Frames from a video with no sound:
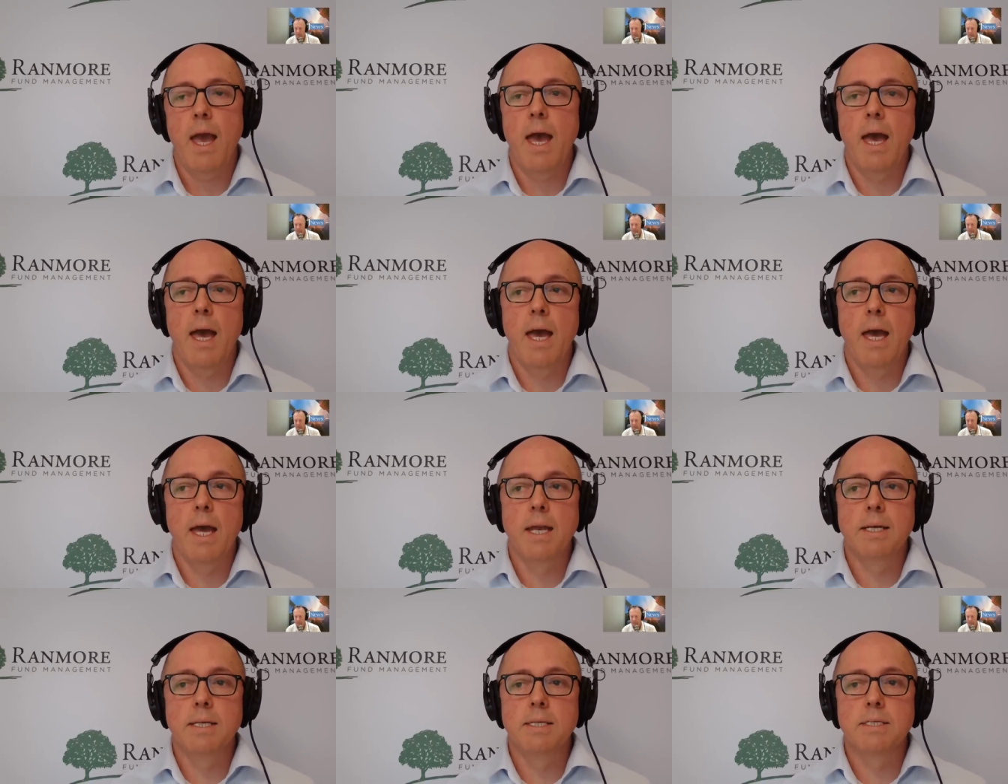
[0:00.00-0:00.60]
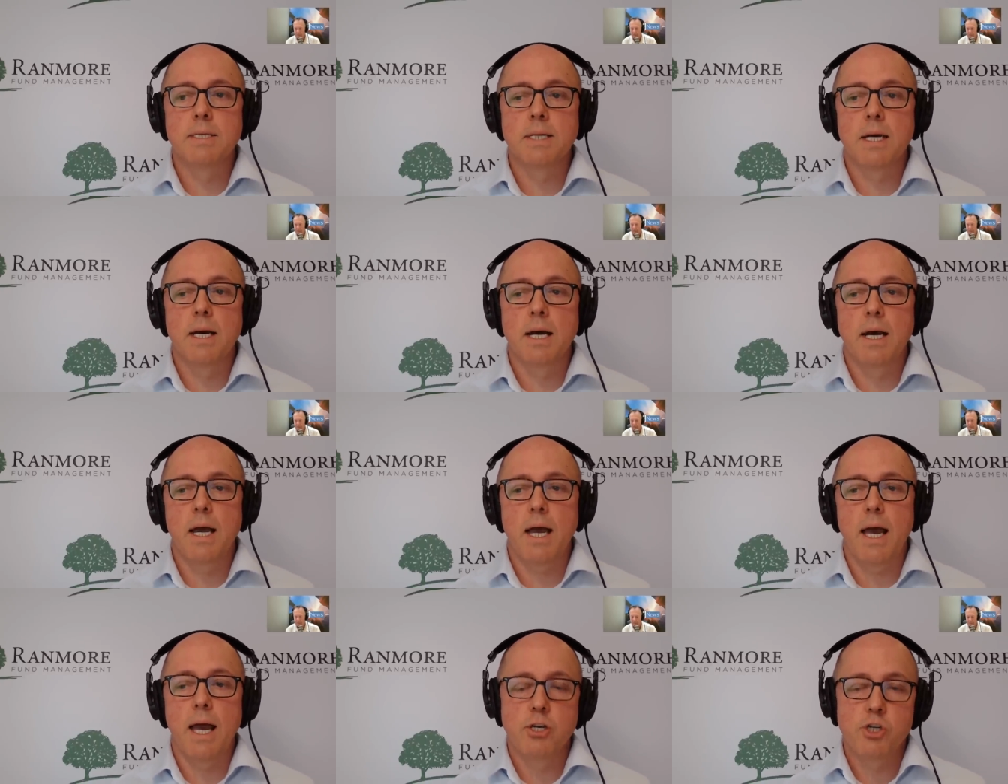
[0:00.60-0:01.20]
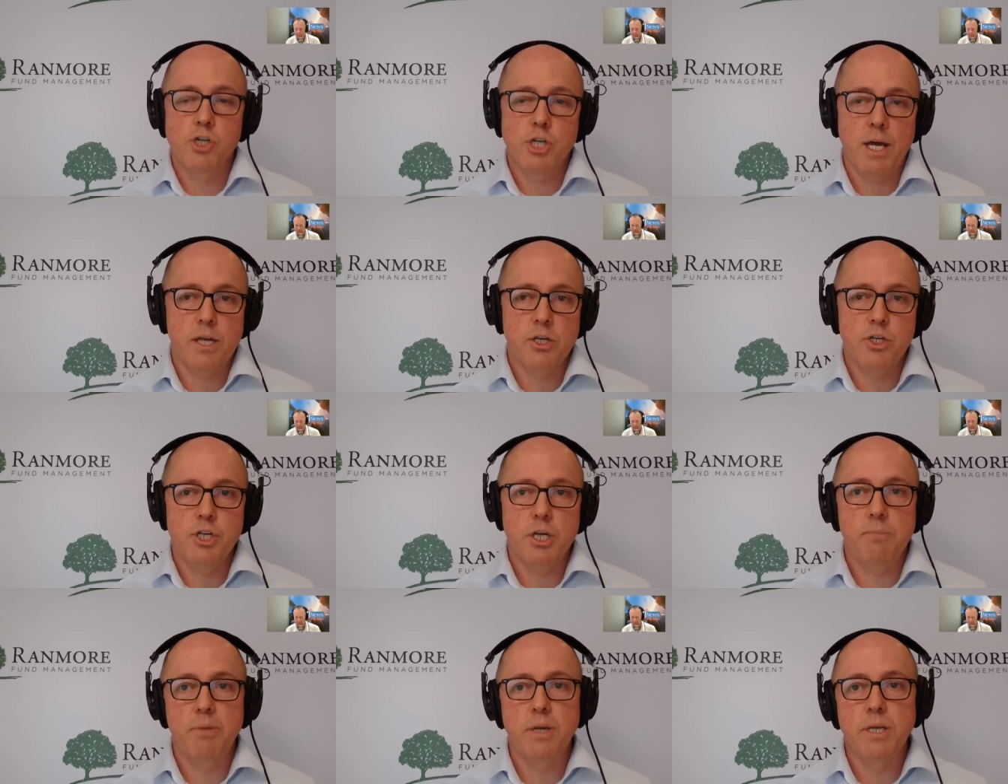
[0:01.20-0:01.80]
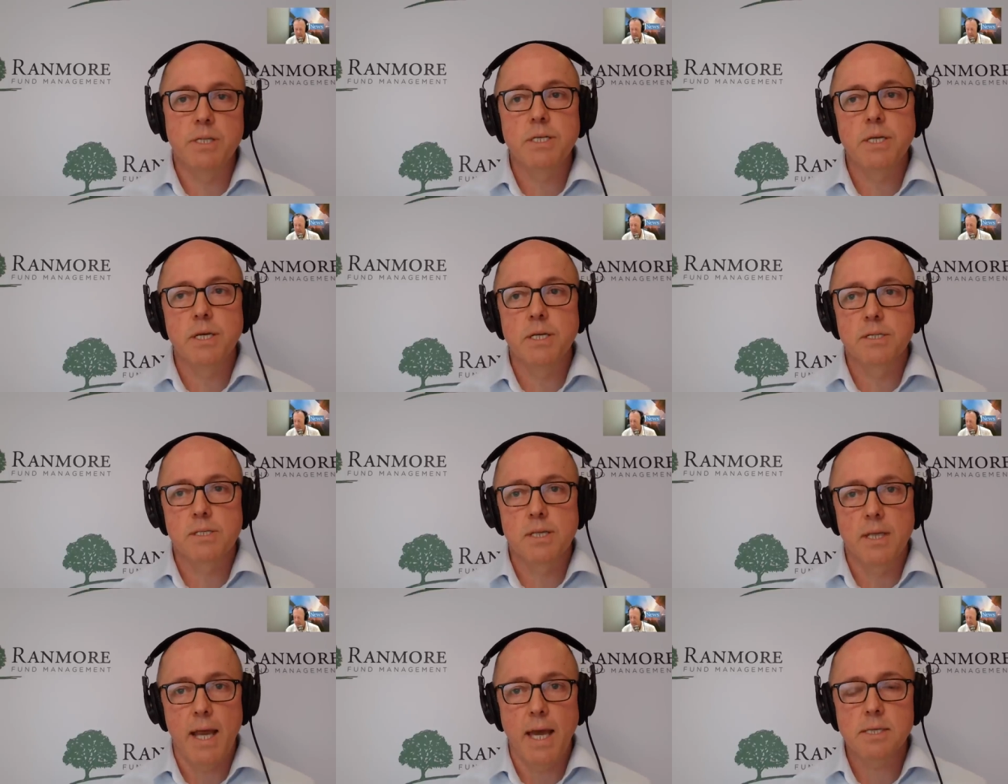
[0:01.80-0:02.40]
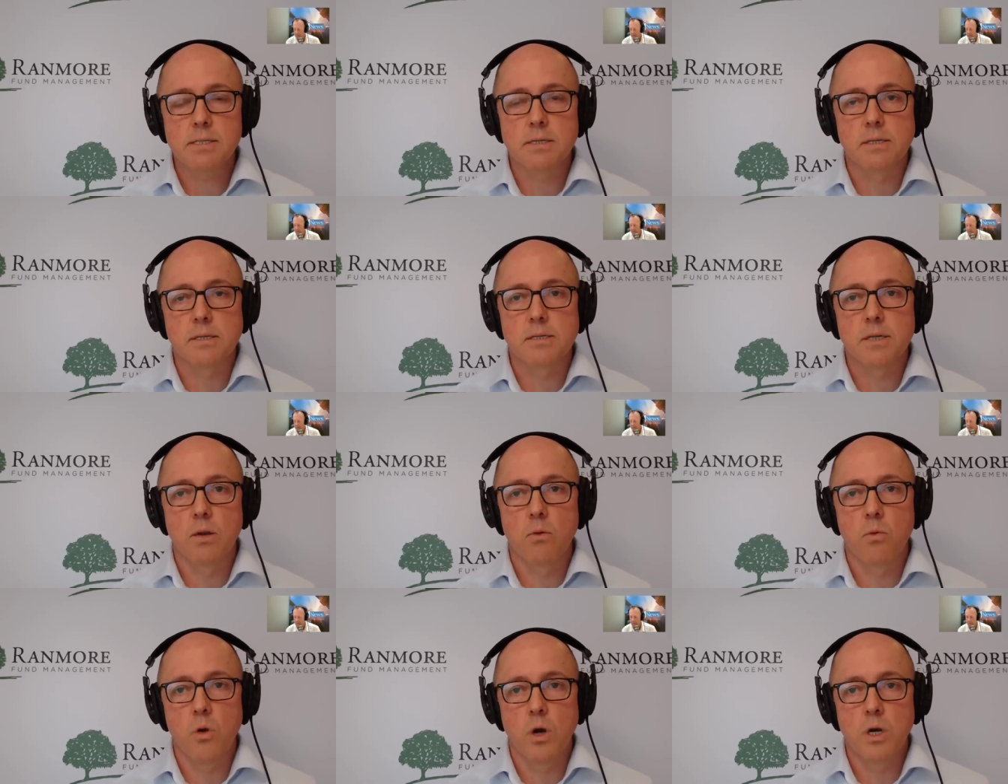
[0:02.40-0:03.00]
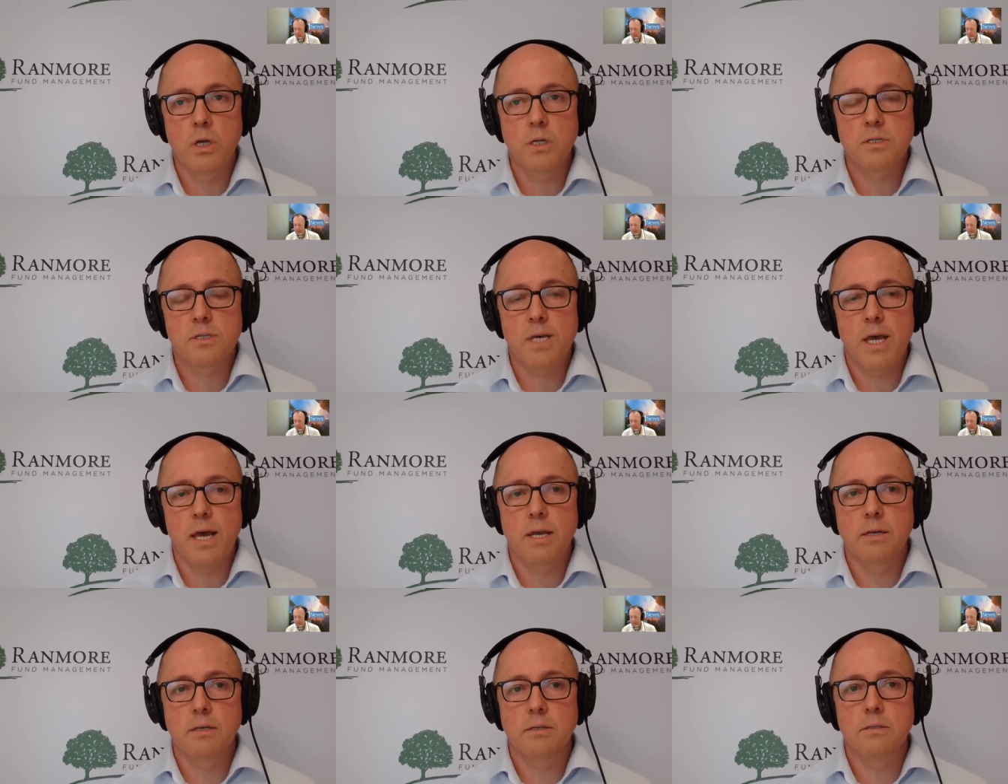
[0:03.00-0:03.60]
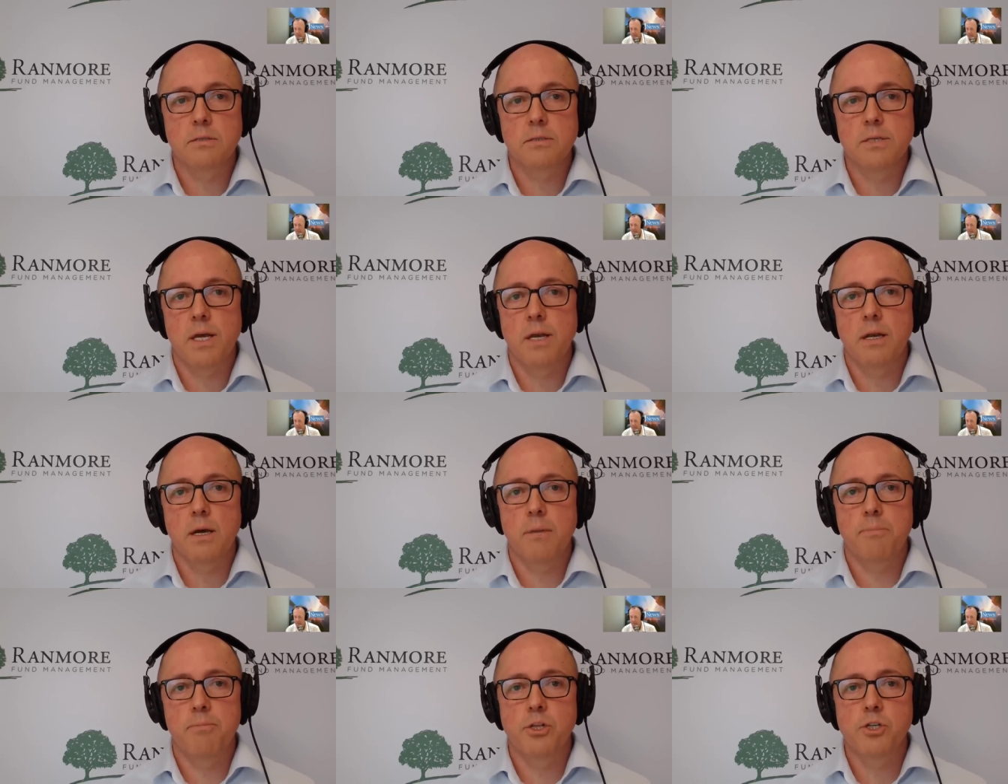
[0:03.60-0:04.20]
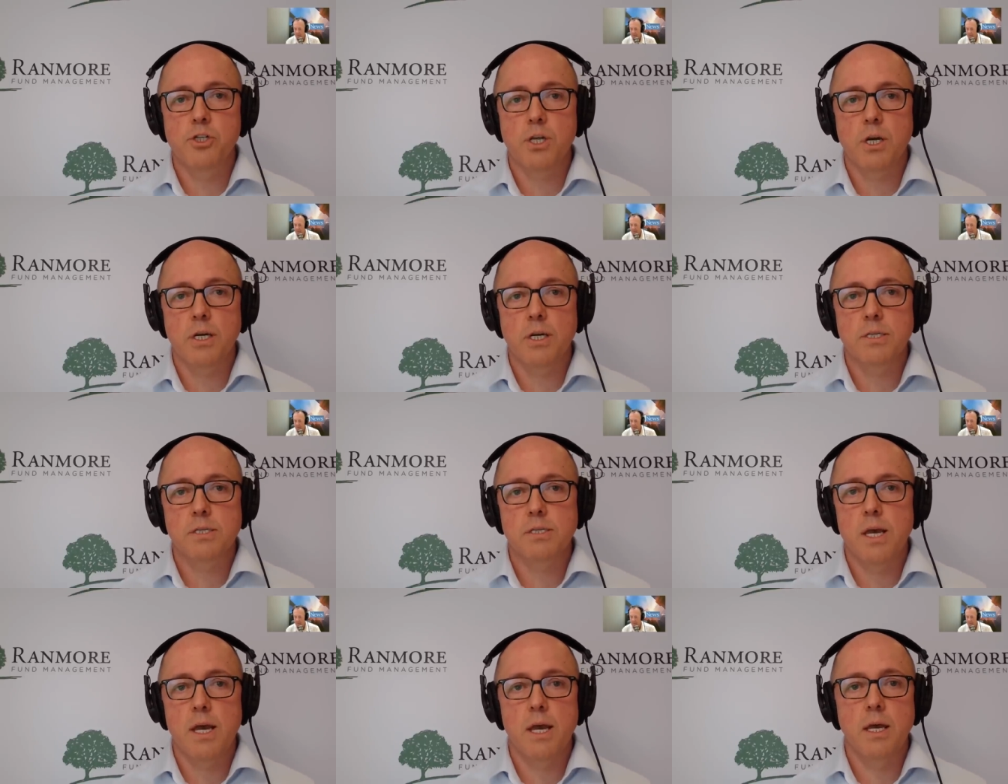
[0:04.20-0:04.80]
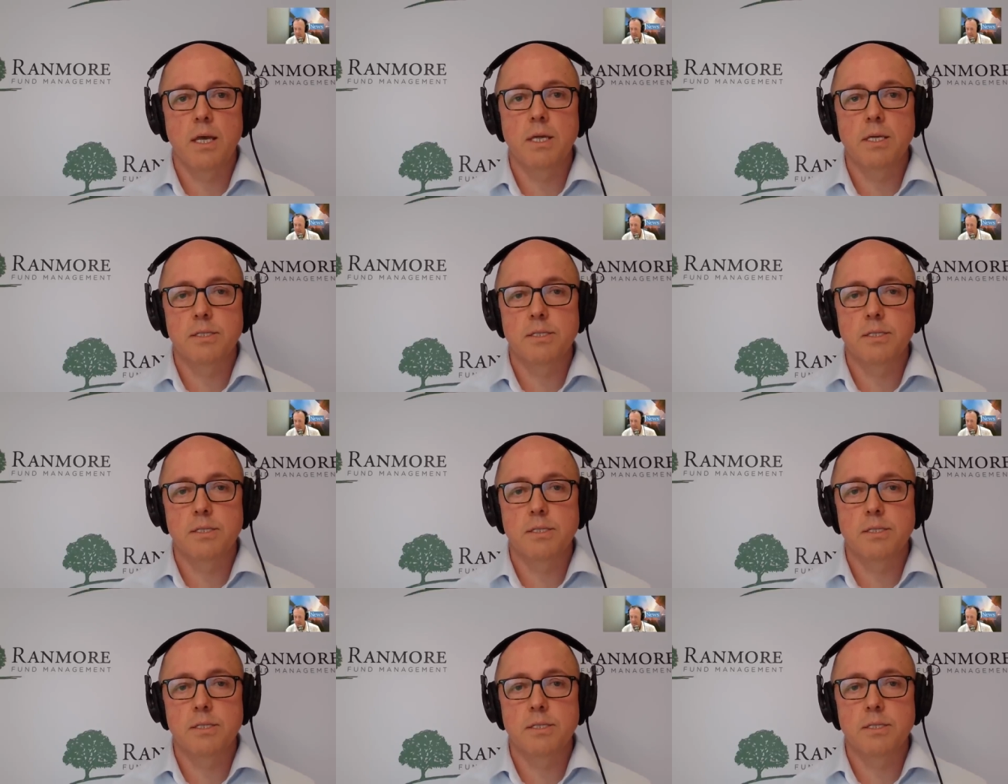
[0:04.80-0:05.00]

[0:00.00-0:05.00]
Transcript: And uh, and ChatGPT is the latest. And what did Sand, Sundar Pichai say?